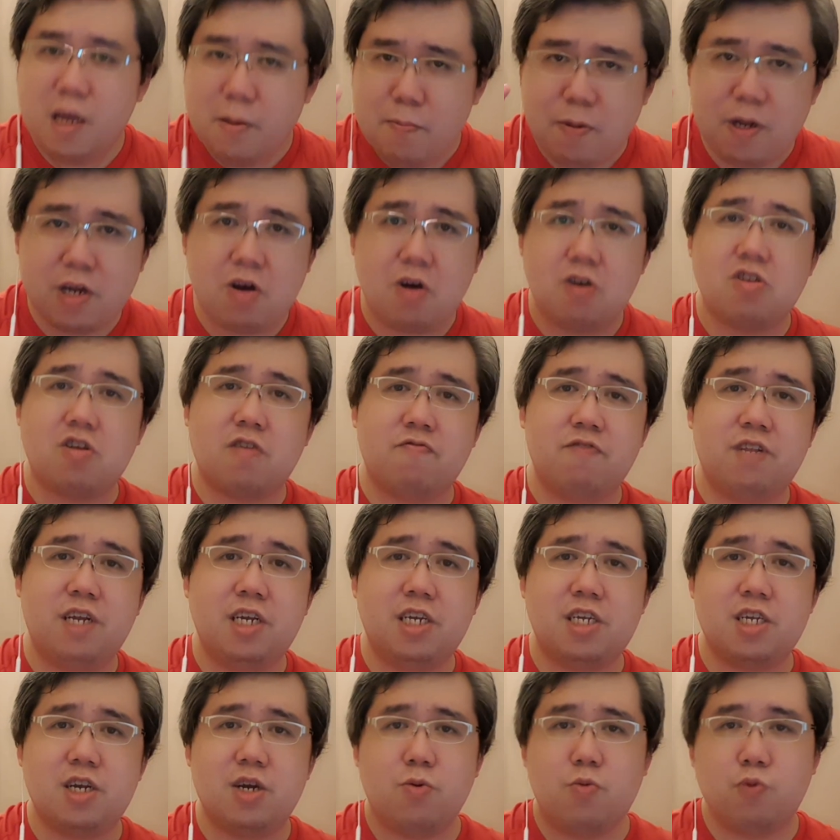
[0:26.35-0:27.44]
Because of
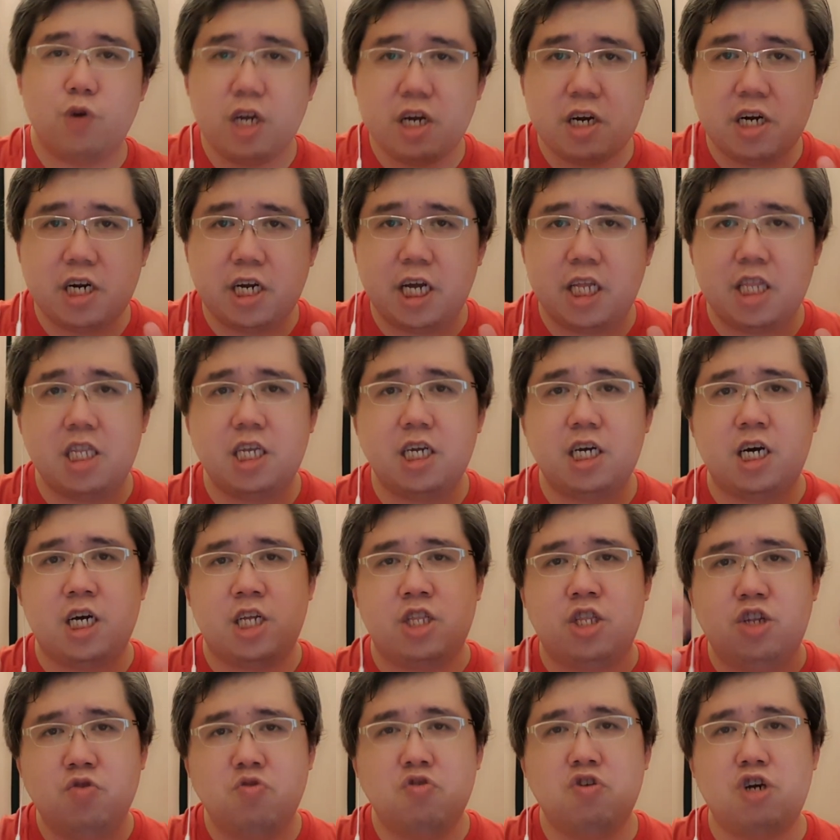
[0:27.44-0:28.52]
this, we created a
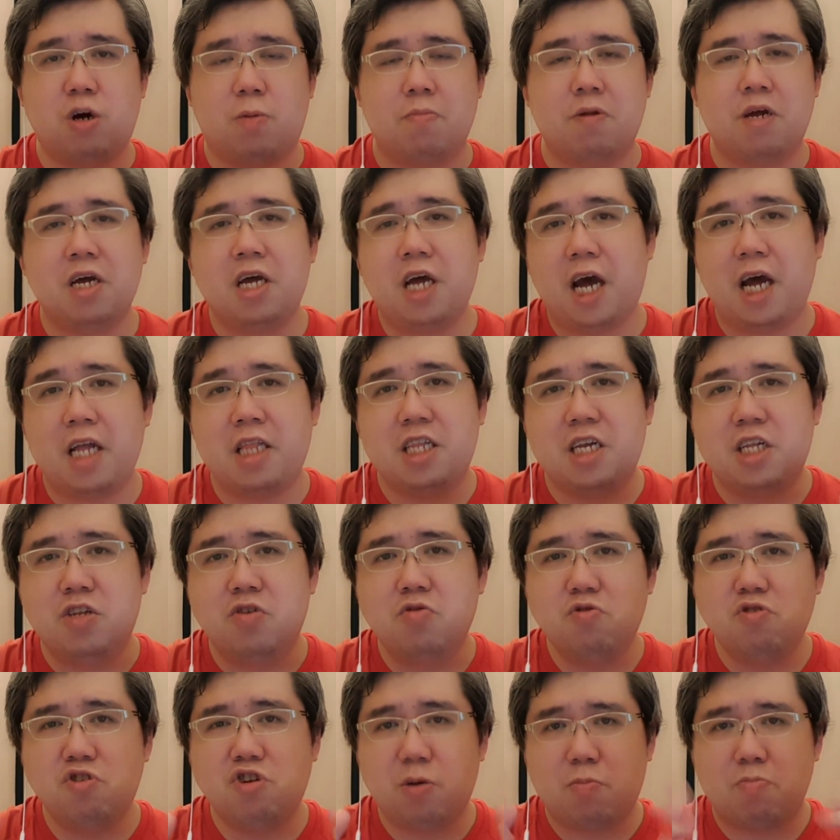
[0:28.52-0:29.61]
new job. And the
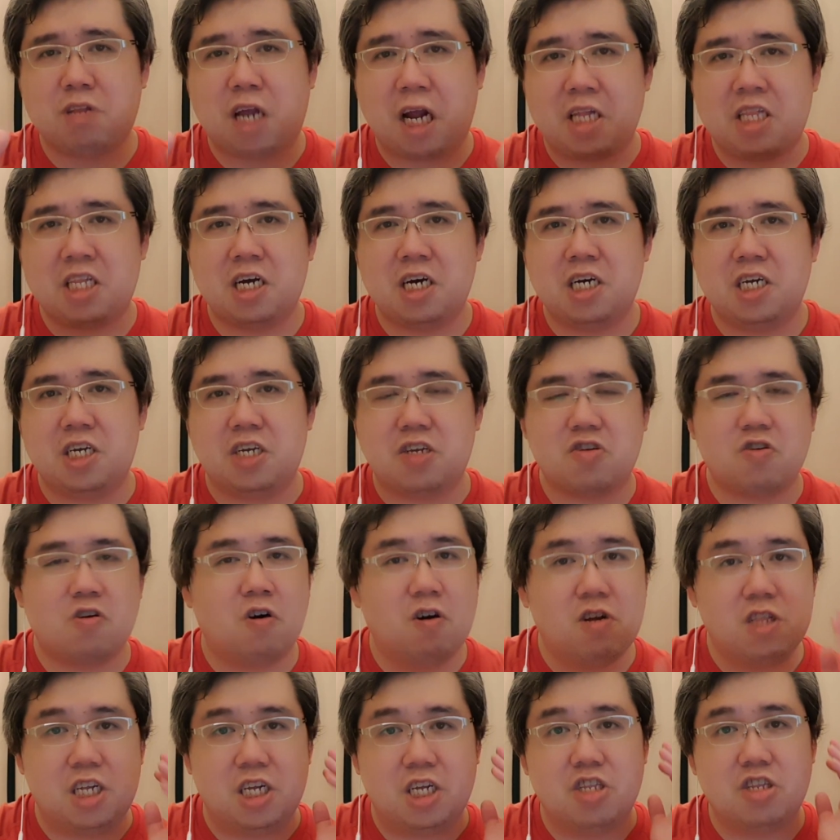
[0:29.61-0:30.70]
new job title is
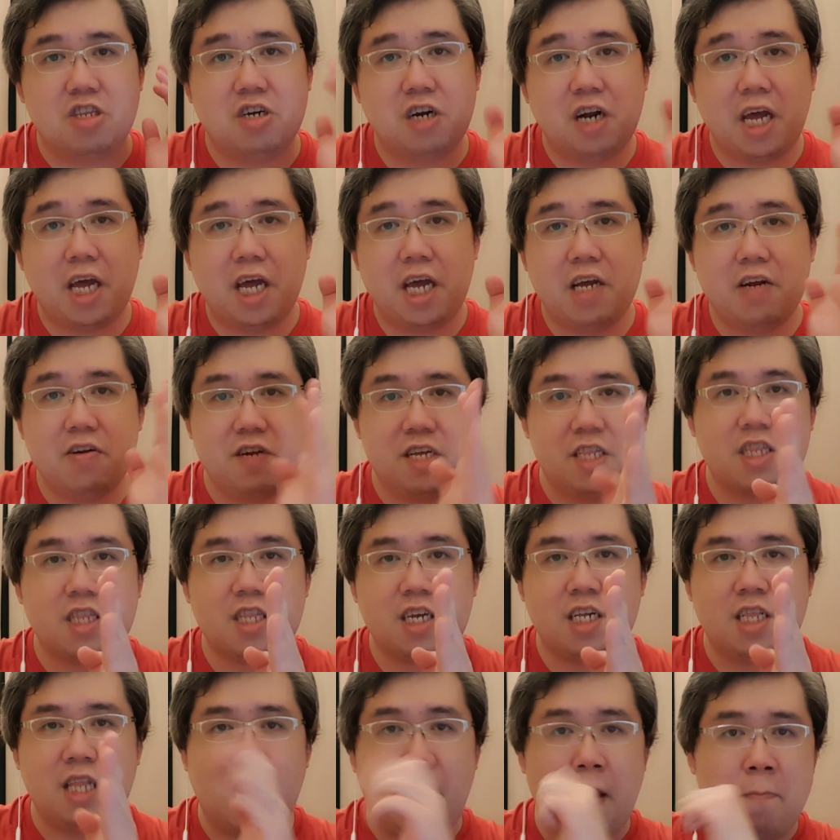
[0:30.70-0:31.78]
called the Tray
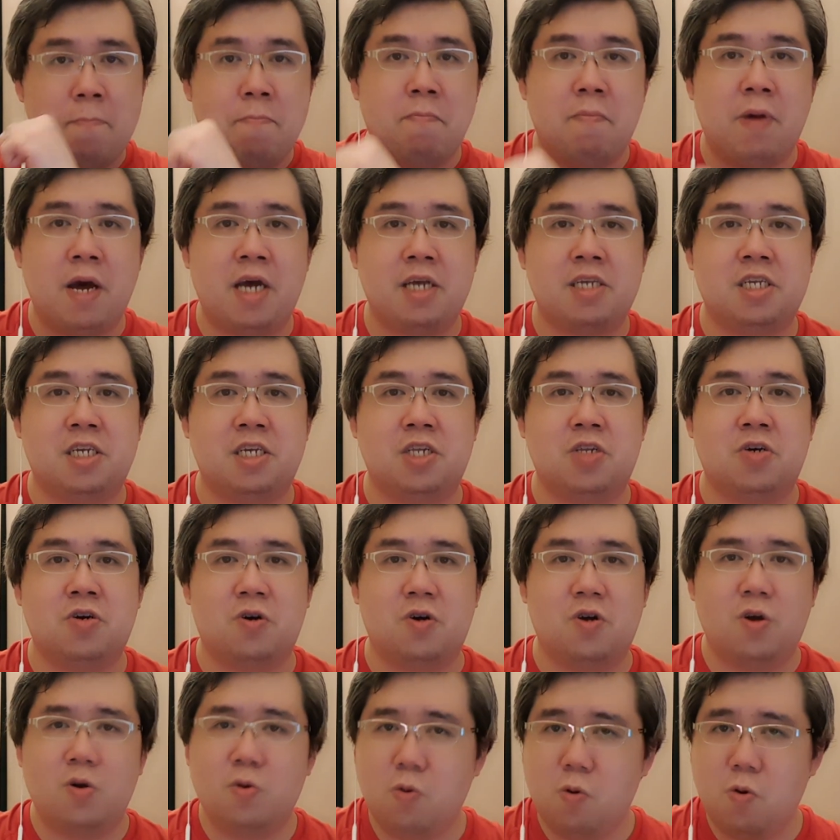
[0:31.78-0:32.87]
Return Ambassador.
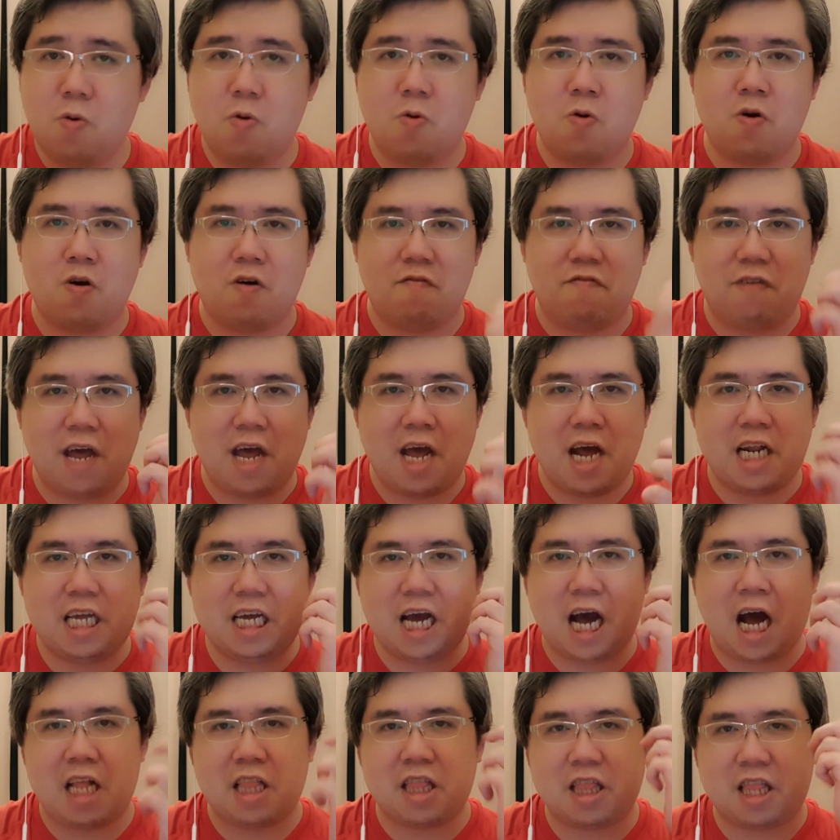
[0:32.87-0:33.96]
Whoa, very
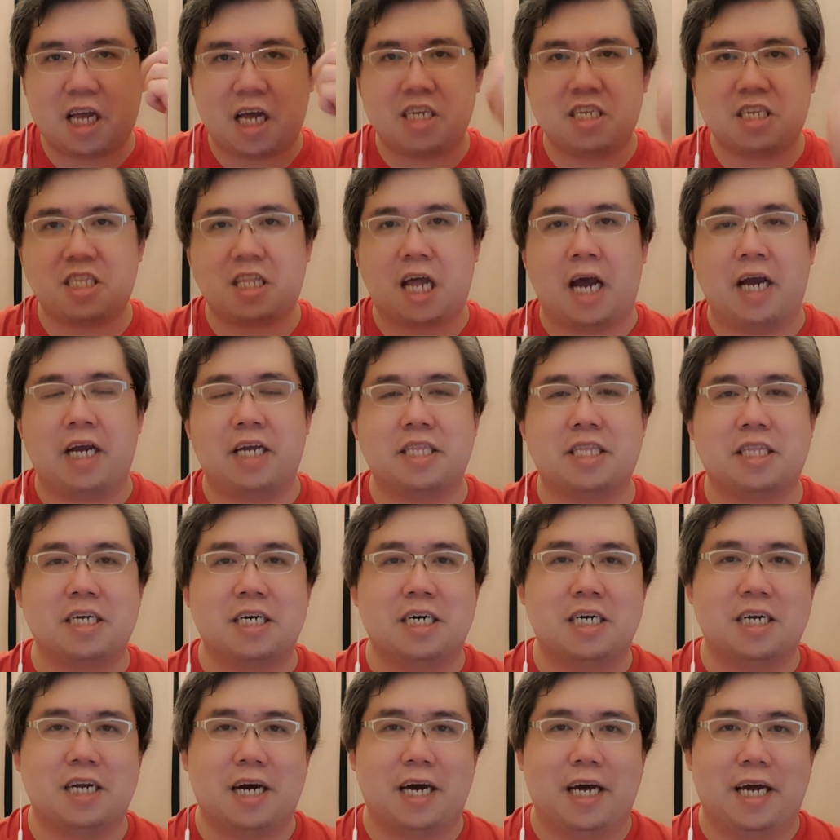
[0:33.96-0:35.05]
atas
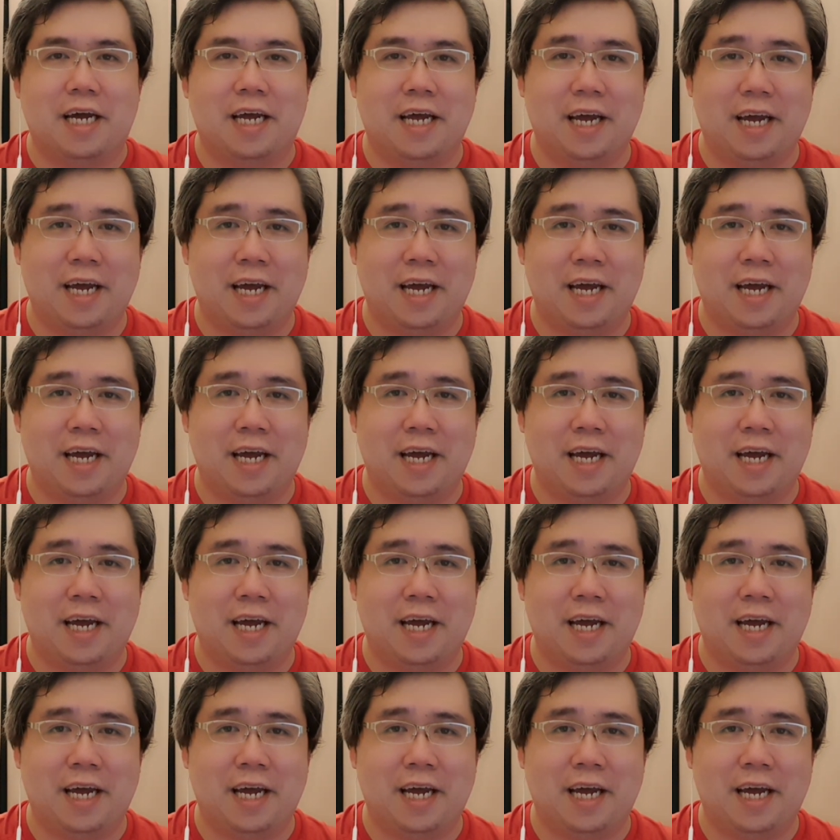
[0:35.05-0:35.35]
title, right?